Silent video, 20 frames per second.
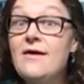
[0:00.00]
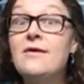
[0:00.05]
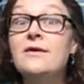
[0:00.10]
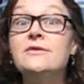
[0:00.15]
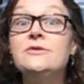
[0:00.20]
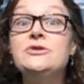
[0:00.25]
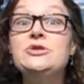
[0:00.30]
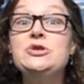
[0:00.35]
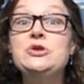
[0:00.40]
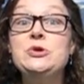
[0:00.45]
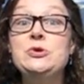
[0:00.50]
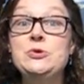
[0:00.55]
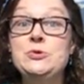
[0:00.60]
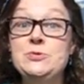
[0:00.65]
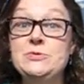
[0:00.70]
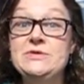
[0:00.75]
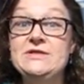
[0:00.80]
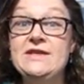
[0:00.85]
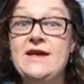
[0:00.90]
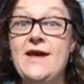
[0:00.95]
on
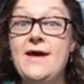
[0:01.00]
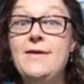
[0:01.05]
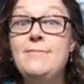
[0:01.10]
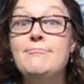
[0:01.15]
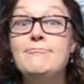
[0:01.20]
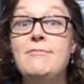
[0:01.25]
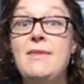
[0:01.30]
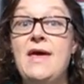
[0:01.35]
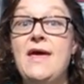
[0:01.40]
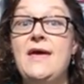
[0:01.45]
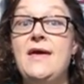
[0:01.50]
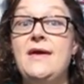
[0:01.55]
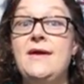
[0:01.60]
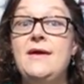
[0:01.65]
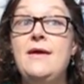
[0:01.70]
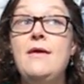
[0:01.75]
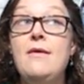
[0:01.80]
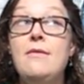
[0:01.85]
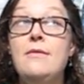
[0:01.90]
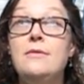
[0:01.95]
Tuesday,
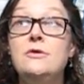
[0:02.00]
May